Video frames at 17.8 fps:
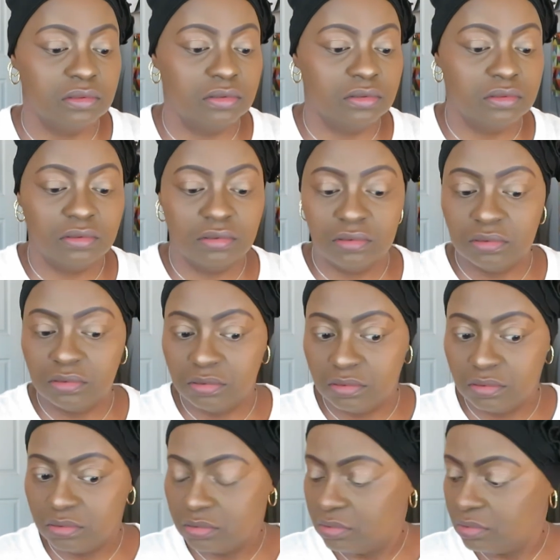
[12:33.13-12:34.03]

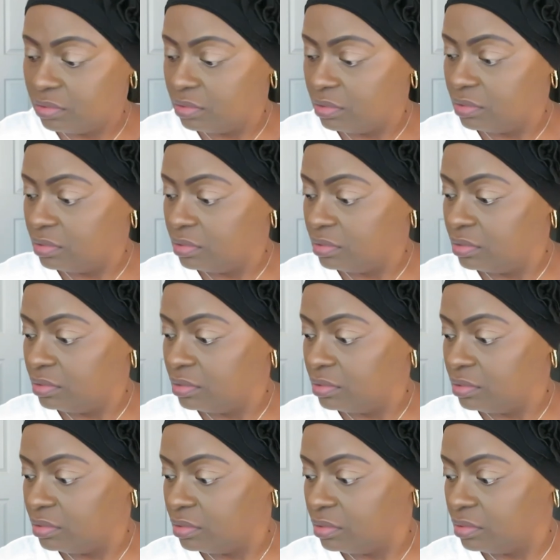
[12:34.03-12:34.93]

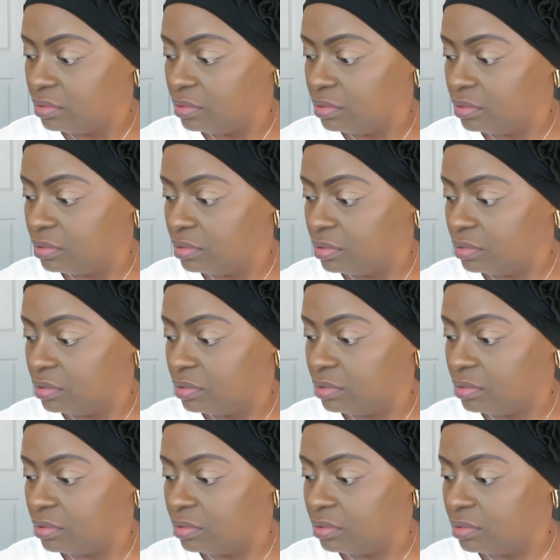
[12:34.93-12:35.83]

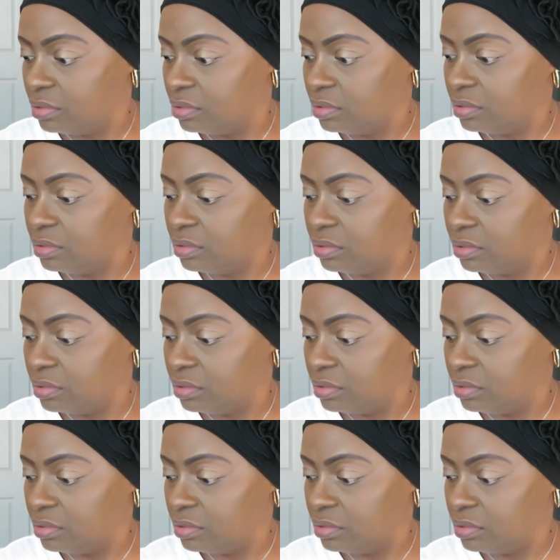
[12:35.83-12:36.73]

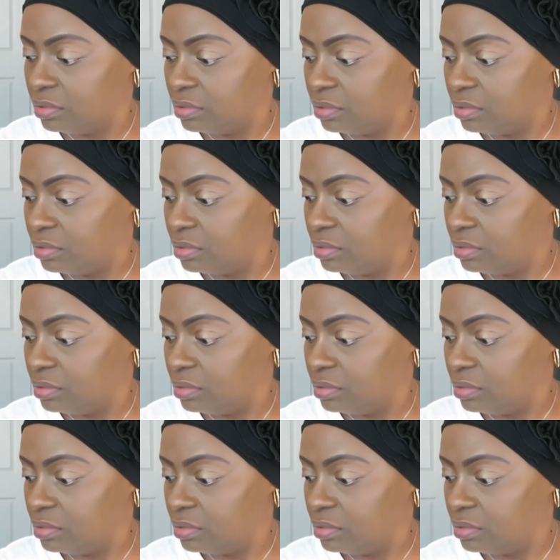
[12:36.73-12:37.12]
(no one is talking)